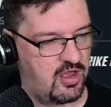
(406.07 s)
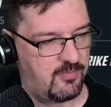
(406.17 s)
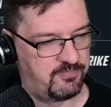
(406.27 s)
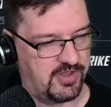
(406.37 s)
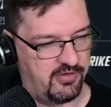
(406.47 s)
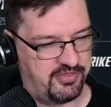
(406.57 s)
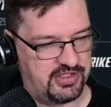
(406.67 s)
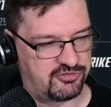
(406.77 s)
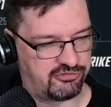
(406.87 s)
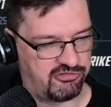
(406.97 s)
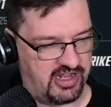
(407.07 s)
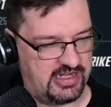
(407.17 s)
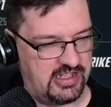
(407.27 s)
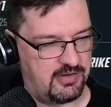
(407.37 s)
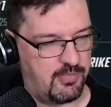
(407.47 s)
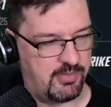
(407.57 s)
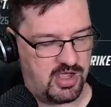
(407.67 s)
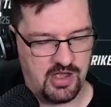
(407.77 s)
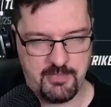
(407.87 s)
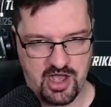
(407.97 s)
of the training
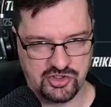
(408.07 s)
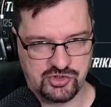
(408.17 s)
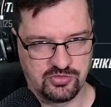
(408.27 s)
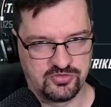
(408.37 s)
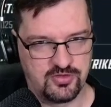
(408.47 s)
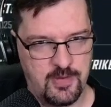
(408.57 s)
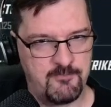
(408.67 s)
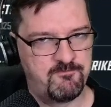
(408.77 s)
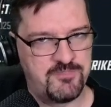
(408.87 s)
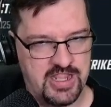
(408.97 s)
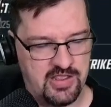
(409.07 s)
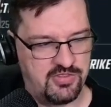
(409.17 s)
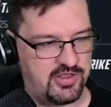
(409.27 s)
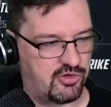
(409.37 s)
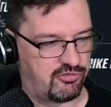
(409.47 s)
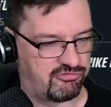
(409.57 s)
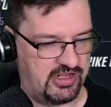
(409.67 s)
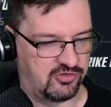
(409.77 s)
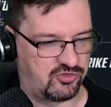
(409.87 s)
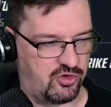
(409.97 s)
modules in the arena
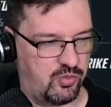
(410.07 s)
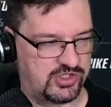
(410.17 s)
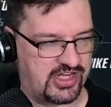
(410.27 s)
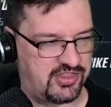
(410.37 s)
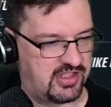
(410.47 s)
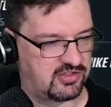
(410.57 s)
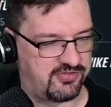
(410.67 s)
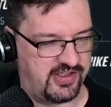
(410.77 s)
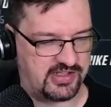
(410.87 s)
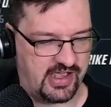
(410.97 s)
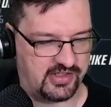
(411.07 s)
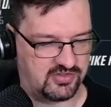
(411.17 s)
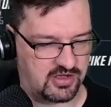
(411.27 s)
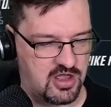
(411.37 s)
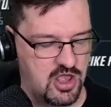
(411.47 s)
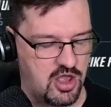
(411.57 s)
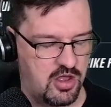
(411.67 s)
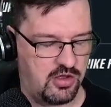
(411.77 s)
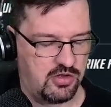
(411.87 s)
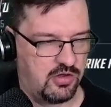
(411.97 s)
store, which I think is fantastic.
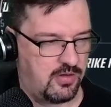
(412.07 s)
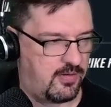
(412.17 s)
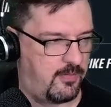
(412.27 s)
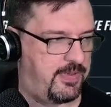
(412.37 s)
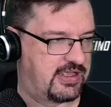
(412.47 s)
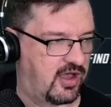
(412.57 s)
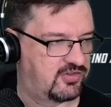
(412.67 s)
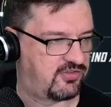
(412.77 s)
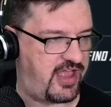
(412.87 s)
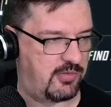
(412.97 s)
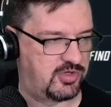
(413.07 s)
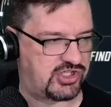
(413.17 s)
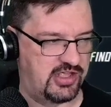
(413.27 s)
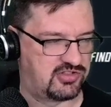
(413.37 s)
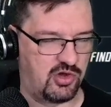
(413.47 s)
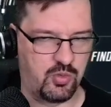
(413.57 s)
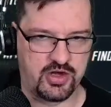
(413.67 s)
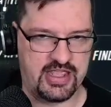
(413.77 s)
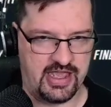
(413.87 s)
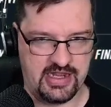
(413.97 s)
Because of how much intel we're
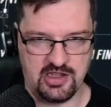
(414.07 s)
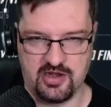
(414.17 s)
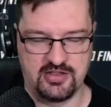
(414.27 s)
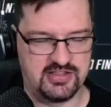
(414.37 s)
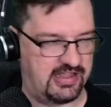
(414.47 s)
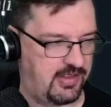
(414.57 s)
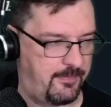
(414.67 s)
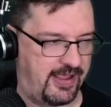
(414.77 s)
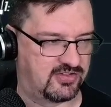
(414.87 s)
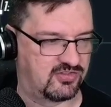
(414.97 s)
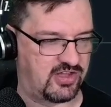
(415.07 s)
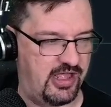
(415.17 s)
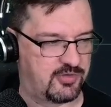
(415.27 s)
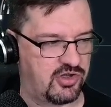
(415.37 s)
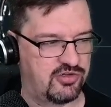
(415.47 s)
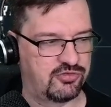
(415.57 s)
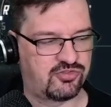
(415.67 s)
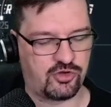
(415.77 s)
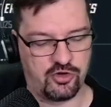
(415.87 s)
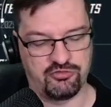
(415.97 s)
getting on a daily basis, I'm going to
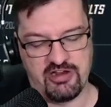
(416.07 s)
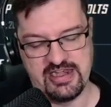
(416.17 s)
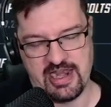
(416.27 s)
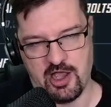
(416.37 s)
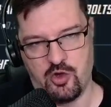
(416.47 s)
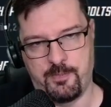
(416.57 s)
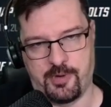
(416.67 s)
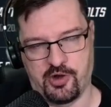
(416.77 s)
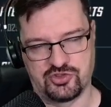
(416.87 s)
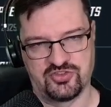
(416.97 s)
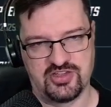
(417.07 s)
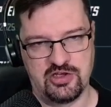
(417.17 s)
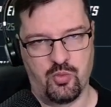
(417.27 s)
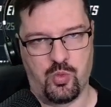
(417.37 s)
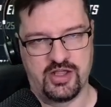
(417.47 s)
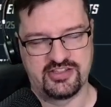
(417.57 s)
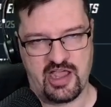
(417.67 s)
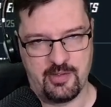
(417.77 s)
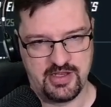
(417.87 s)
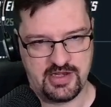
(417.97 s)
start right now purchasing 1 time
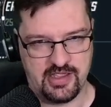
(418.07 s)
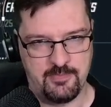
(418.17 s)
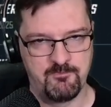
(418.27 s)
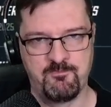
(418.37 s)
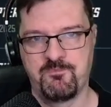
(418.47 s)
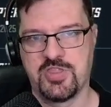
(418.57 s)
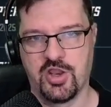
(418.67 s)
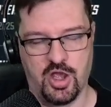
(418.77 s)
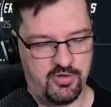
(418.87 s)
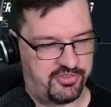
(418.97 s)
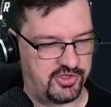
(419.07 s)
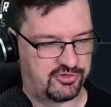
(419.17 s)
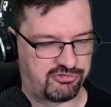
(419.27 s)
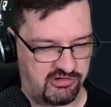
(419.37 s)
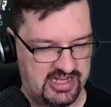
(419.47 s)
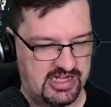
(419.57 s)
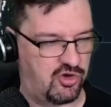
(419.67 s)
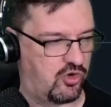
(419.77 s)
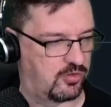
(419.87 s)
a day of the training orbs